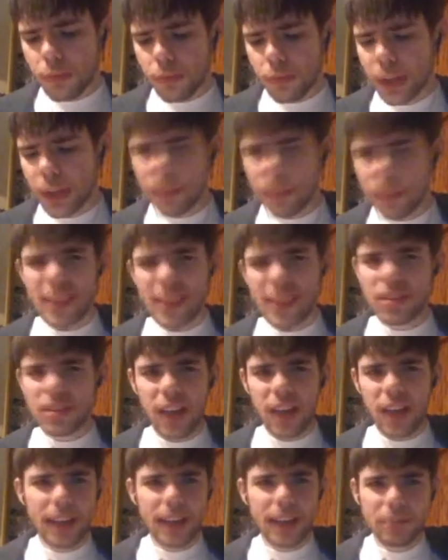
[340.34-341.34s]
And the meat's
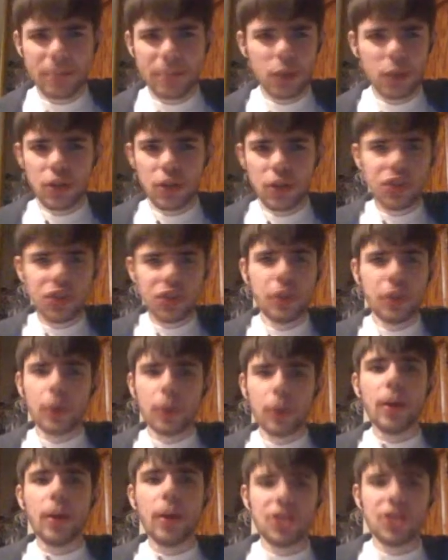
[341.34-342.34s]
like super
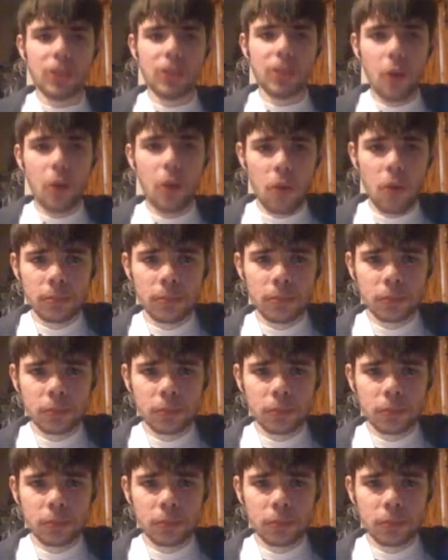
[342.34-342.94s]
questionable.